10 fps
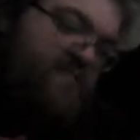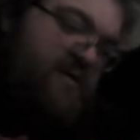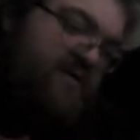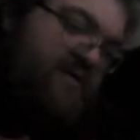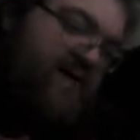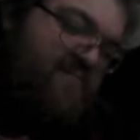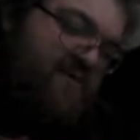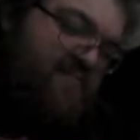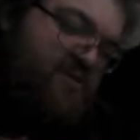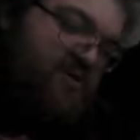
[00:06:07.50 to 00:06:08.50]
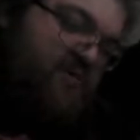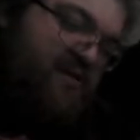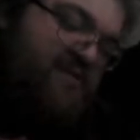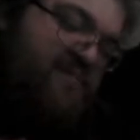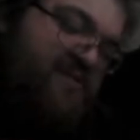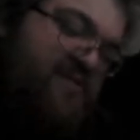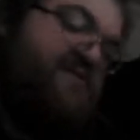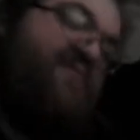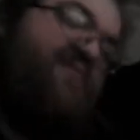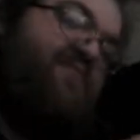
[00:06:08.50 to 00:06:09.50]
in the game and in the show, he's depicted as
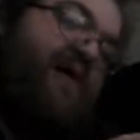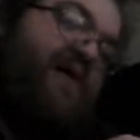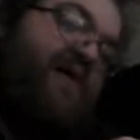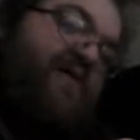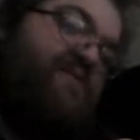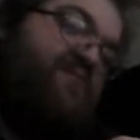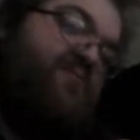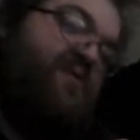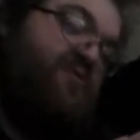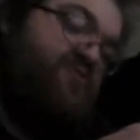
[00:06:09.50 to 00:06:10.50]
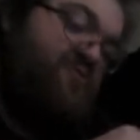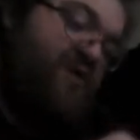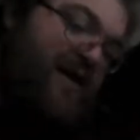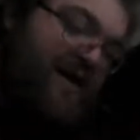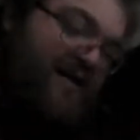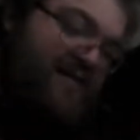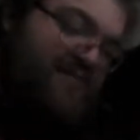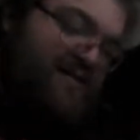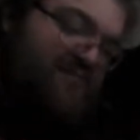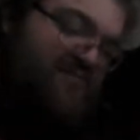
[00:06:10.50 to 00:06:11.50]
having black hair, so we're going to try to
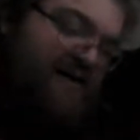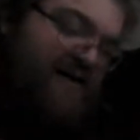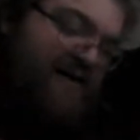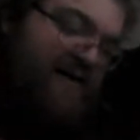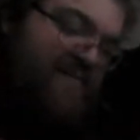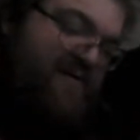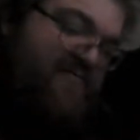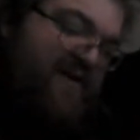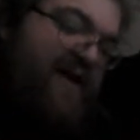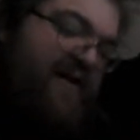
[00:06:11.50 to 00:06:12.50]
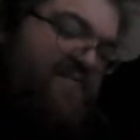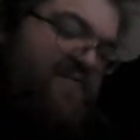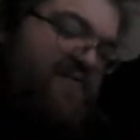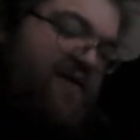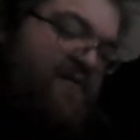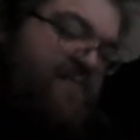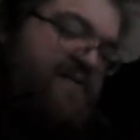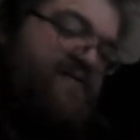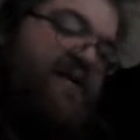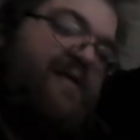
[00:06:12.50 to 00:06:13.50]
stick with black hair, but if I can't find the
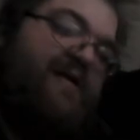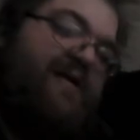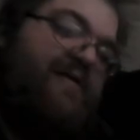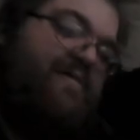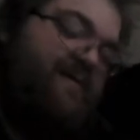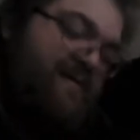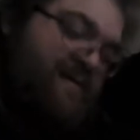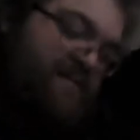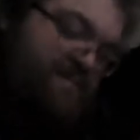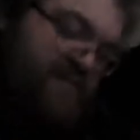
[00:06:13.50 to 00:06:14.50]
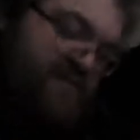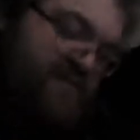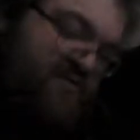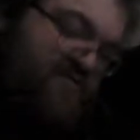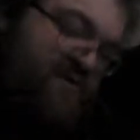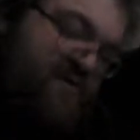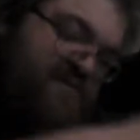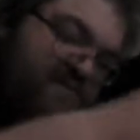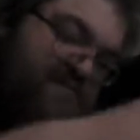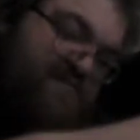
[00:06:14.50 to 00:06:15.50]
hairpiece that I need, and so far
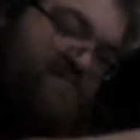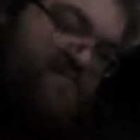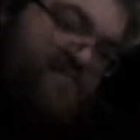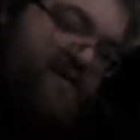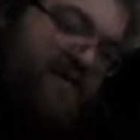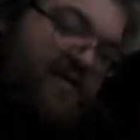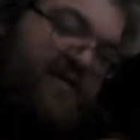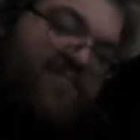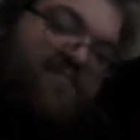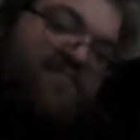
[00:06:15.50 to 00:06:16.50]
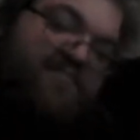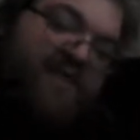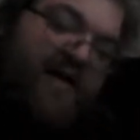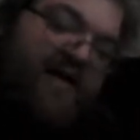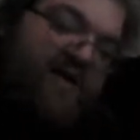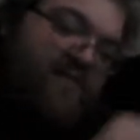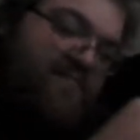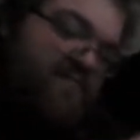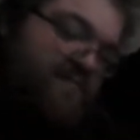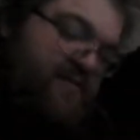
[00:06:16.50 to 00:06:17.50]
I can give him that hair.
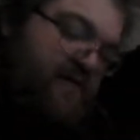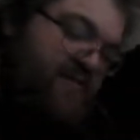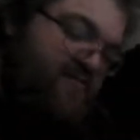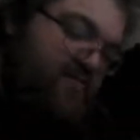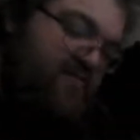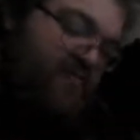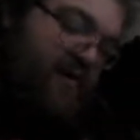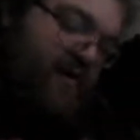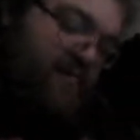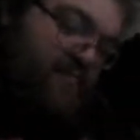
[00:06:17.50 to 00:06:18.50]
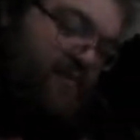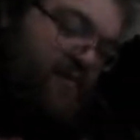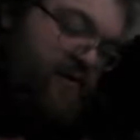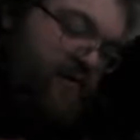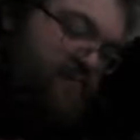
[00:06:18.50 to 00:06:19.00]
Go through here. There you go.